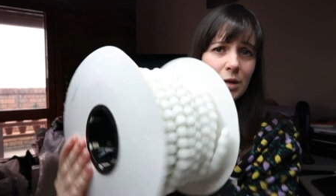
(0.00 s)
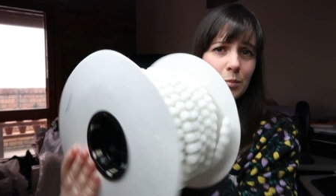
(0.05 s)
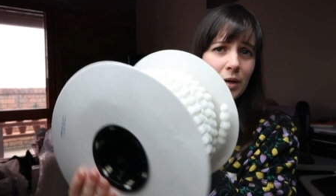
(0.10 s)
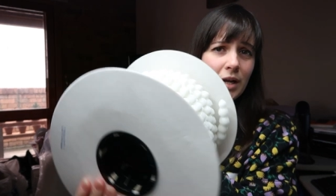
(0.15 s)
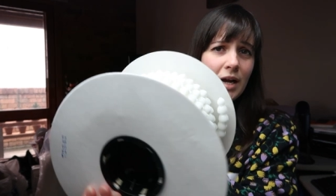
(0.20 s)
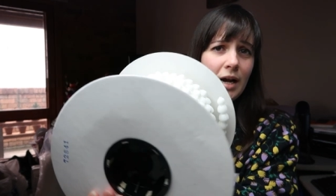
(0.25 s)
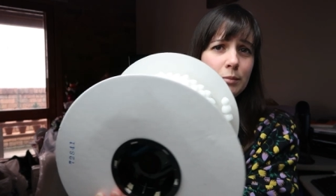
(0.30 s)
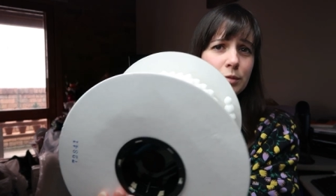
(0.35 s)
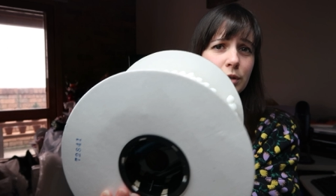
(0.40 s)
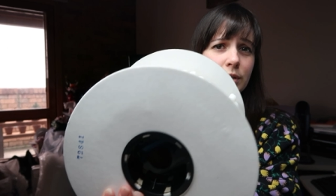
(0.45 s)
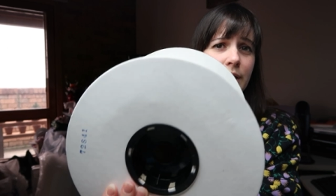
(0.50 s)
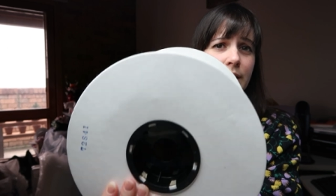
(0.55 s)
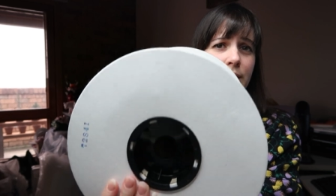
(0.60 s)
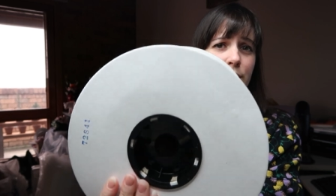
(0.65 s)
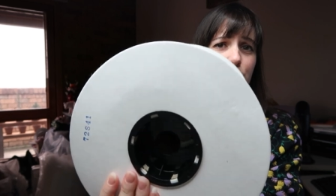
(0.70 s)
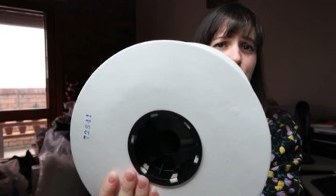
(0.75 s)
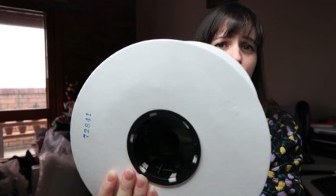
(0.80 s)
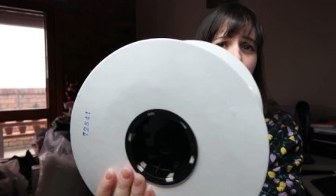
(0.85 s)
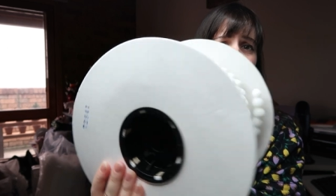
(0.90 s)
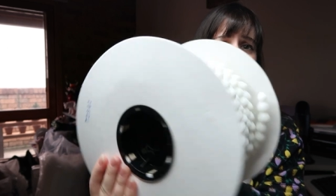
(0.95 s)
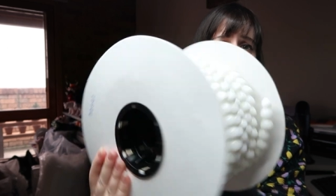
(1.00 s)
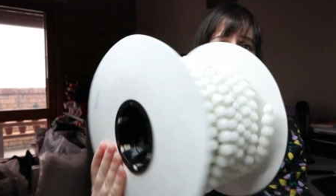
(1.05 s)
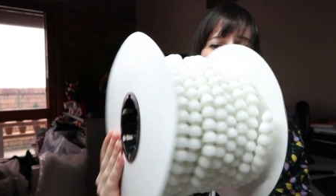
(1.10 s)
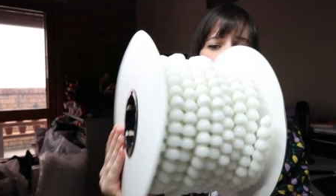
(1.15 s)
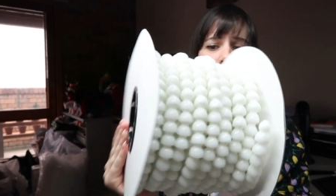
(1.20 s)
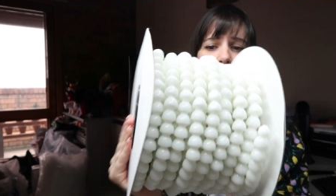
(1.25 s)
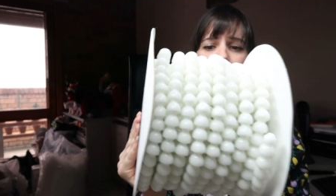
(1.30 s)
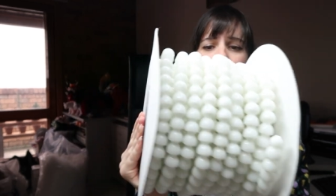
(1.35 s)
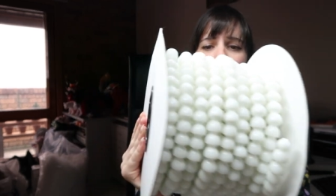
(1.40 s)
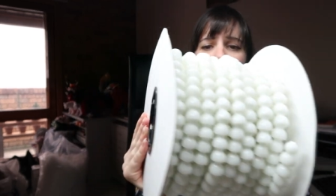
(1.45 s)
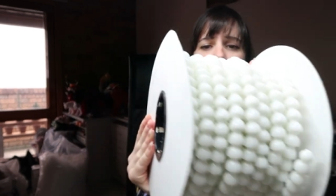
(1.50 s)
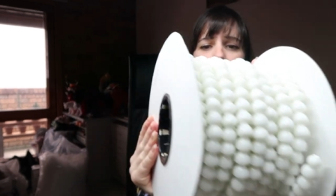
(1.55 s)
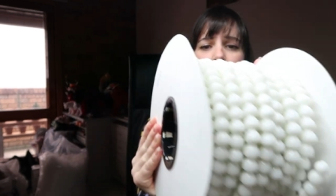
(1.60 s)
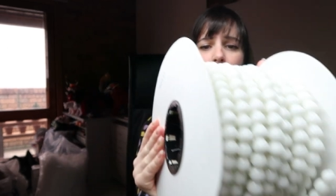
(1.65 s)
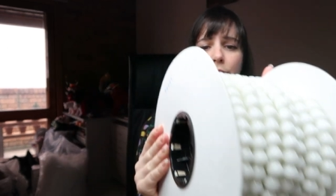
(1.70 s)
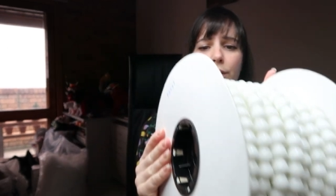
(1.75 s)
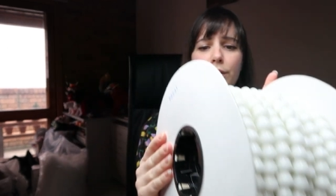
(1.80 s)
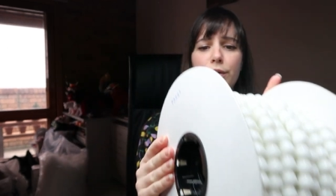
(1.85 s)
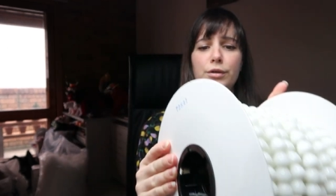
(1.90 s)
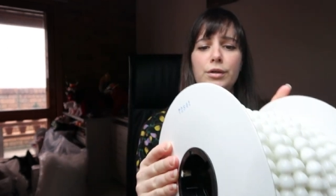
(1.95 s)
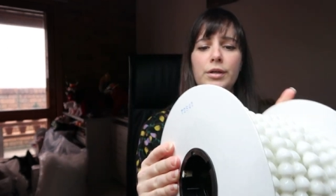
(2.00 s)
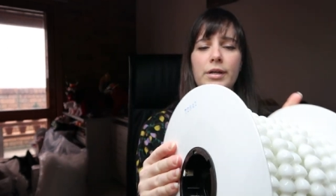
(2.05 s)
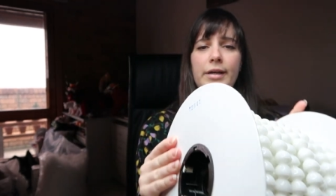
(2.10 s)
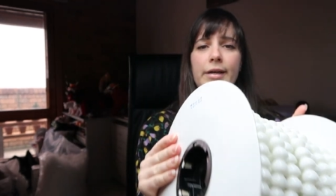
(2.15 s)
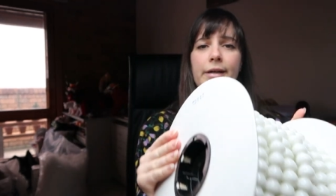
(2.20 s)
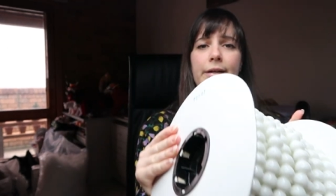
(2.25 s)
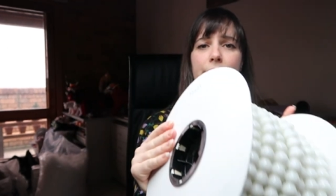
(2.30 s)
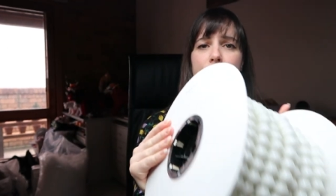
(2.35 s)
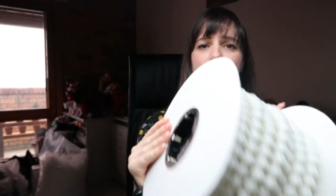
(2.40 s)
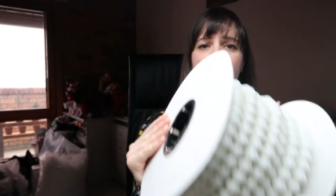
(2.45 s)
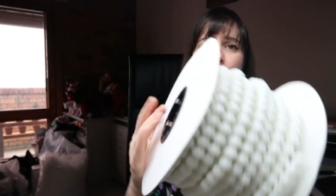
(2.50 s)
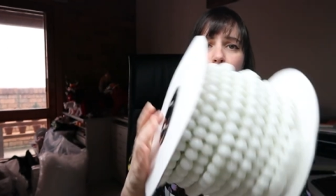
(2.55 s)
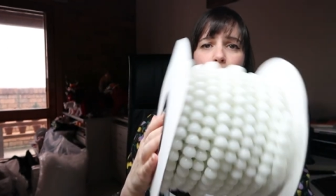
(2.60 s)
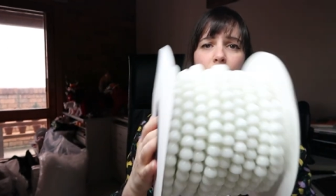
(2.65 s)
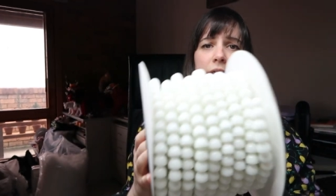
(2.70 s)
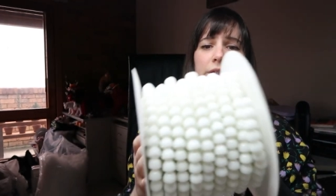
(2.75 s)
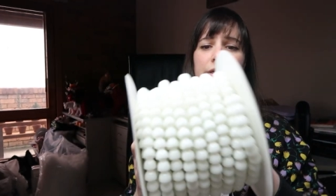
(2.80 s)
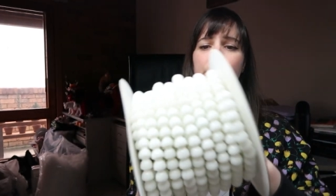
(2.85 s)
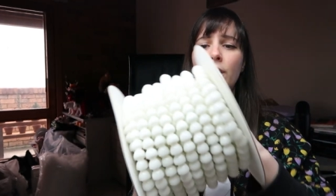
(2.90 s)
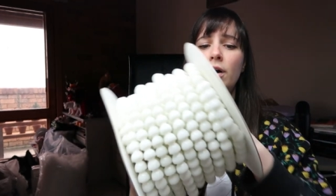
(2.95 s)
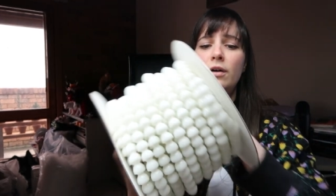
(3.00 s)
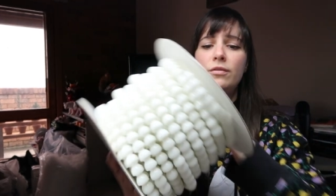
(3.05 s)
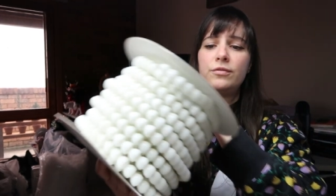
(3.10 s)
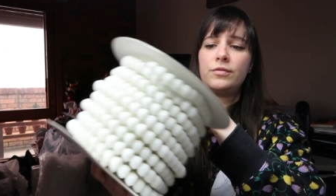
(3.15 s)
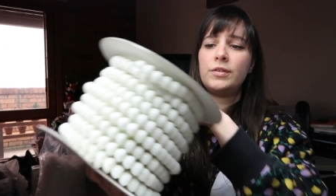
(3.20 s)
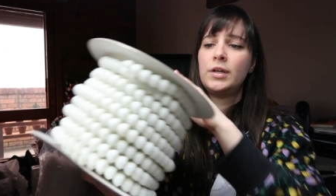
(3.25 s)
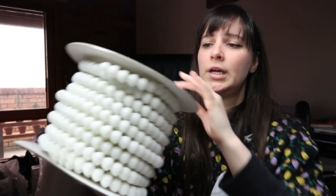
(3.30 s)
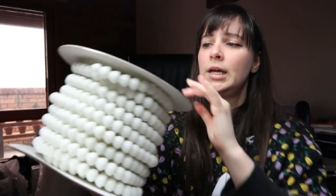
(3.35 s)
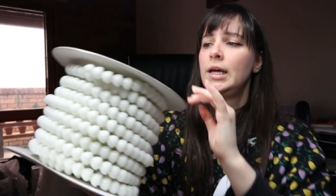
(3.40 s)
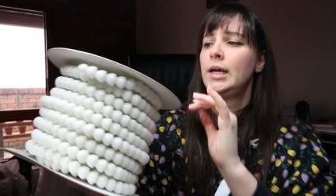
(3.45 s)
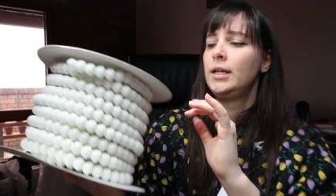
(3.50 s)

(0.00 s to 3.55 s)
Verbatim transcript: but it comes on these spools so you can put it on and reel it off